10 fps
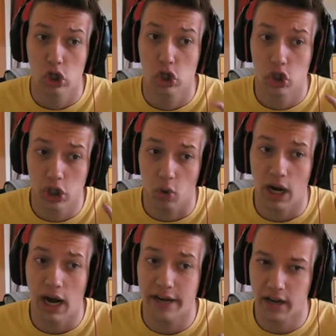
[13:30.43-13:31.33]
So
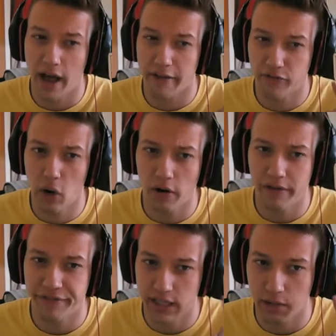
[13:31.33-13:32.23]
I throw
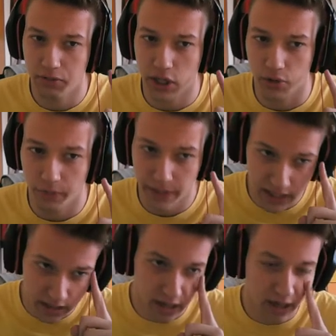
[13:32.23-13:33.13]
off a Substitute,
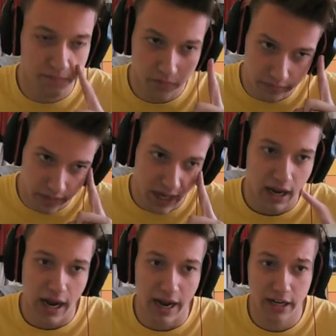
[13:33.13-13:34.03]
because
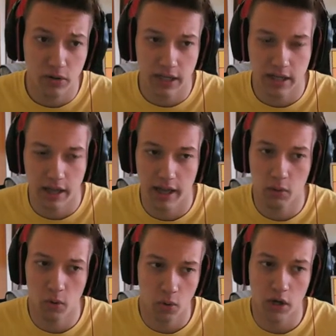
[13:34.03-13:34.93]
I knew that he
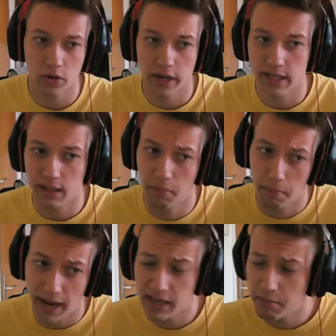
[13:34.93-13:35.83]
would want to get some
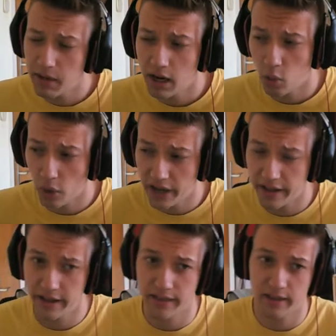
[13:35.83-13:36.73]
momentum
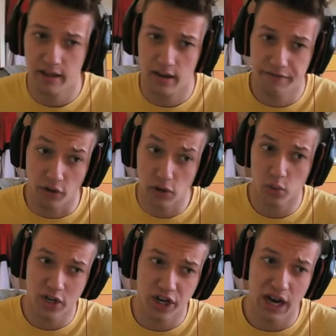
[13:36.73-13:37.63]
with Volt
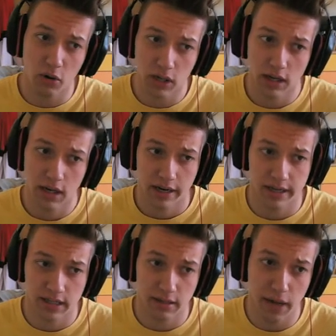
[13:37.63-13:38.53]
switching out,
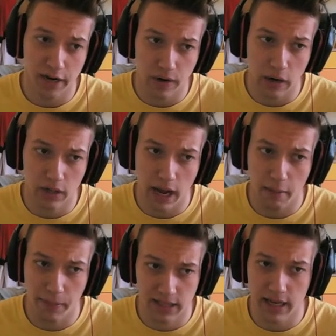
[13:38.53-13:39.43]
because my ground
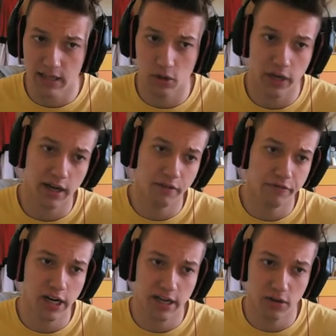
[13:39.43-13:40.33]
type is dead, so he can
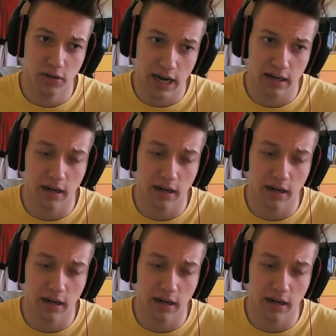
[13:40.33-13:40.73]
freely do that.